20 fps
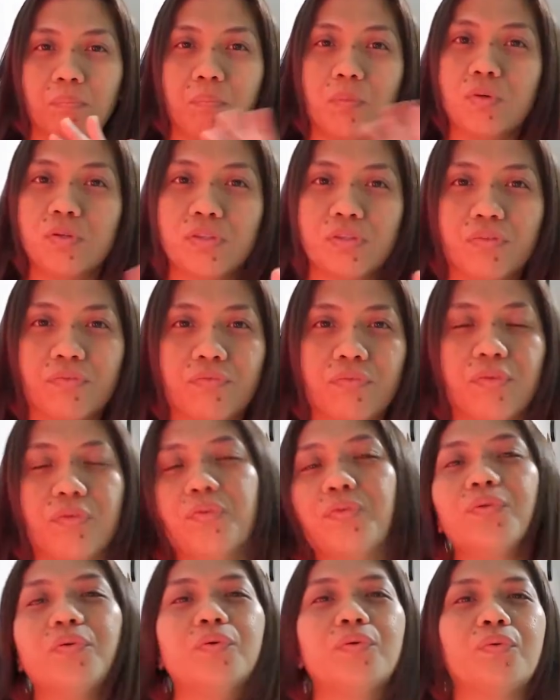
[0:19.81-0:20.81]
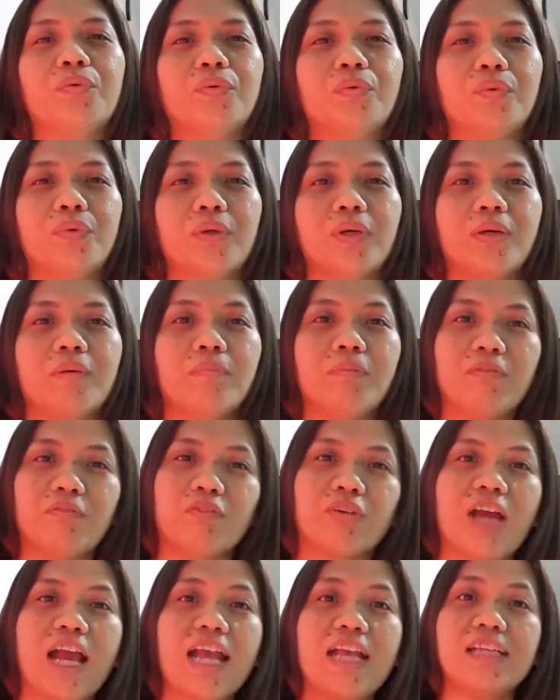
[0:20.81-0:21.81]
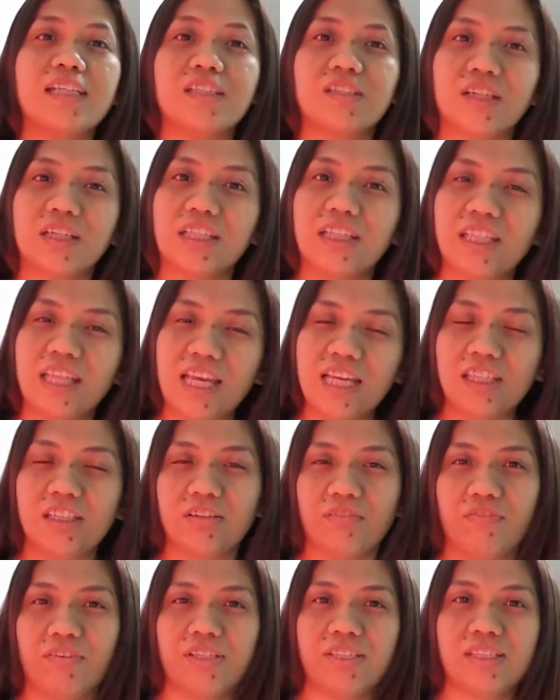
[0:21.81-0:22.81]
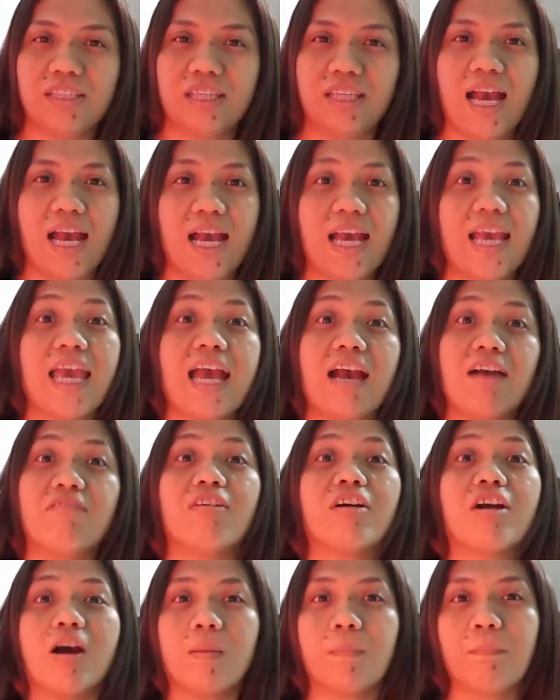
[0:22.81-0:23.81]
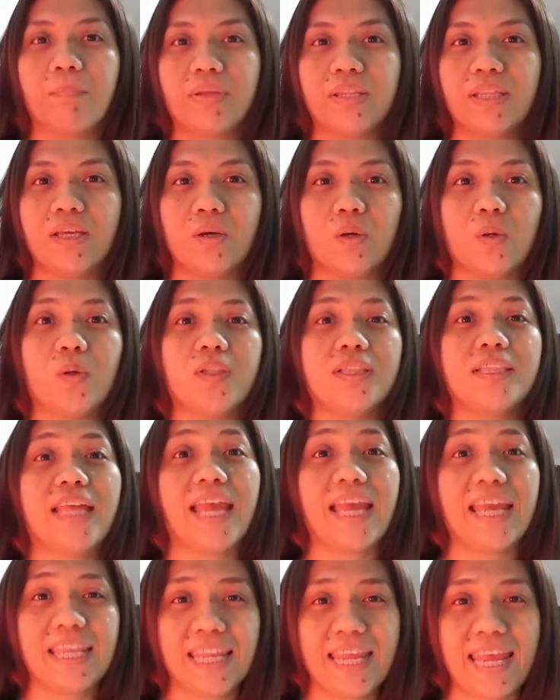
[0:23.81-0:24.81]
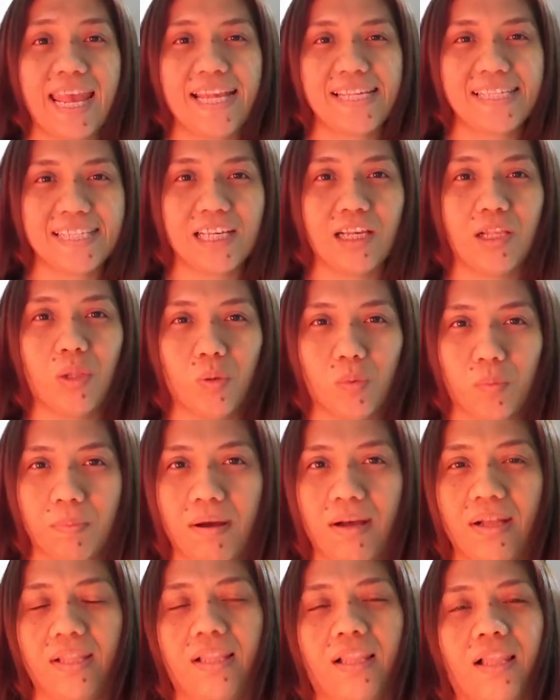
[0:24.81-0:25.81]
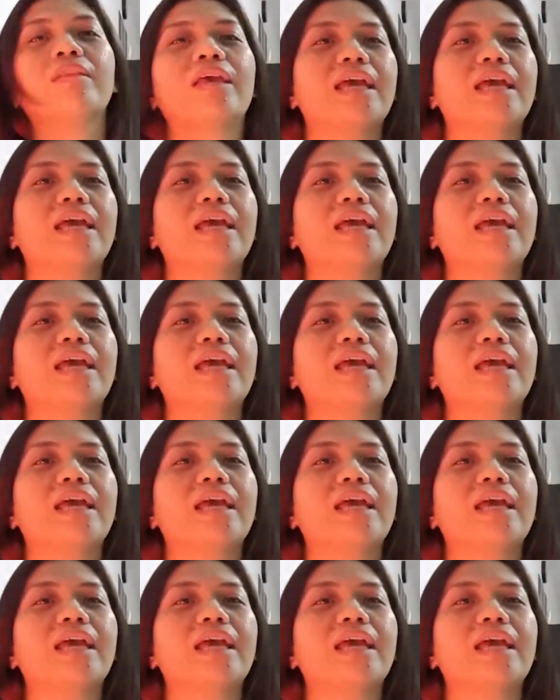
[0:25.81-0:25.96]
Most of you know, before I started HFSE, I have a company called NASE Global.